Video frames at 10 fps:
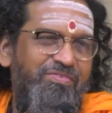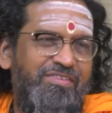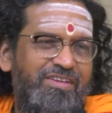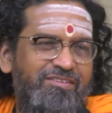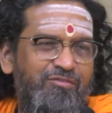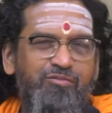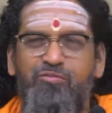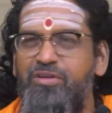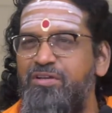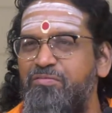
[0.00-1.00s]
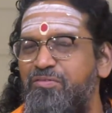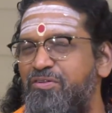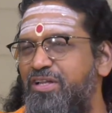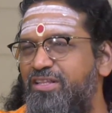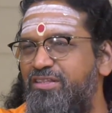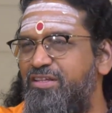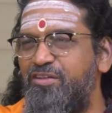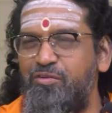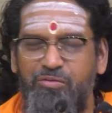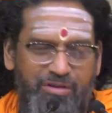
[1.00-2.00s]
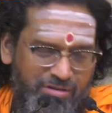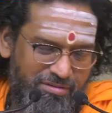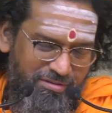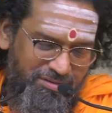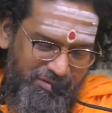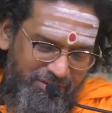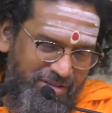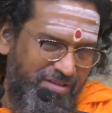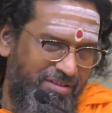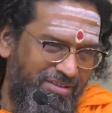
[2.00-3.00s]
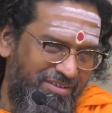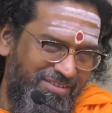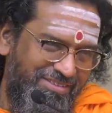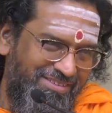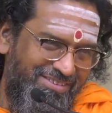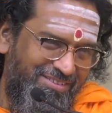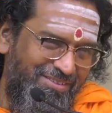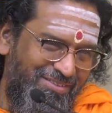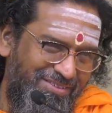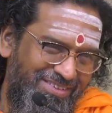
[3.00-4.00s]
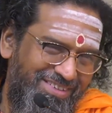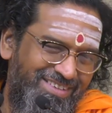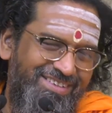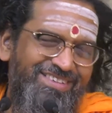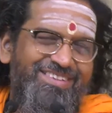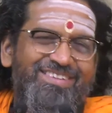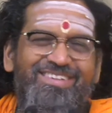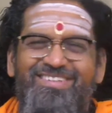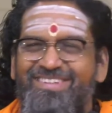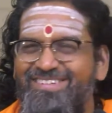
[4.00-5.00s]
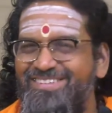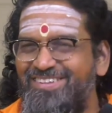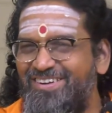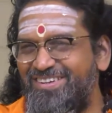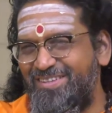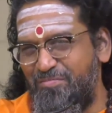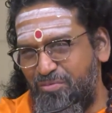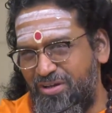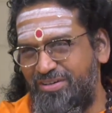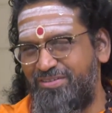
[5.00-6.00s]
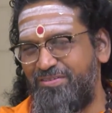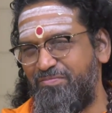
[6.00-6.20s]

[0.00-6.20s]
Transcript: So you have nothing doing. So this is not the point.